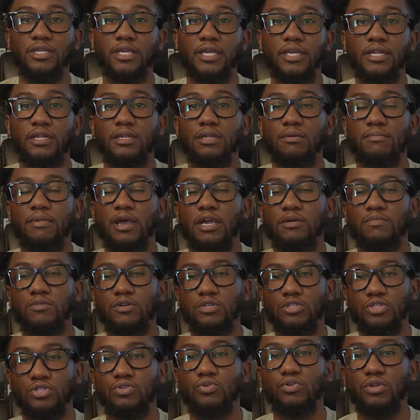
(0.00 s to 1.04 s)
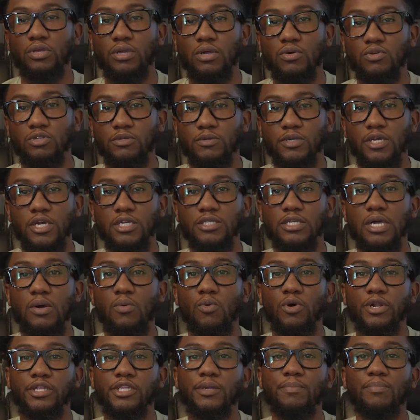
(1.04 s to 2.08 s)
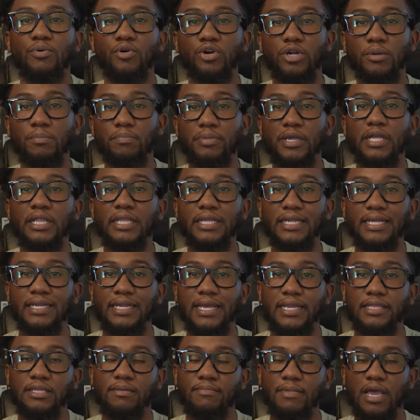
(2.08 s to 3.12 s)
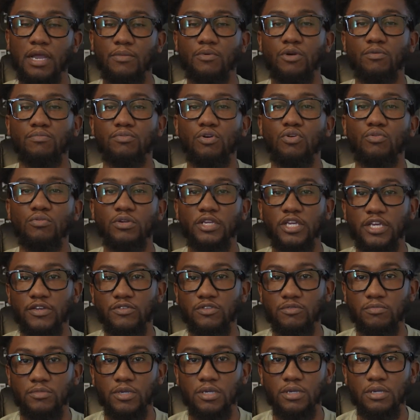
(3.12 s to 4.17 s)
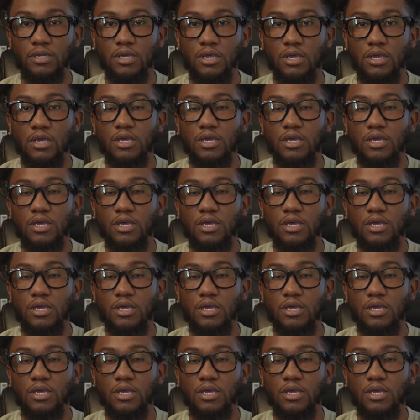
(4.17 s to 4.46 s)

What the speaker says: getting the MacBook Studio was because I wanted the portability that the MacBook Pro gives me.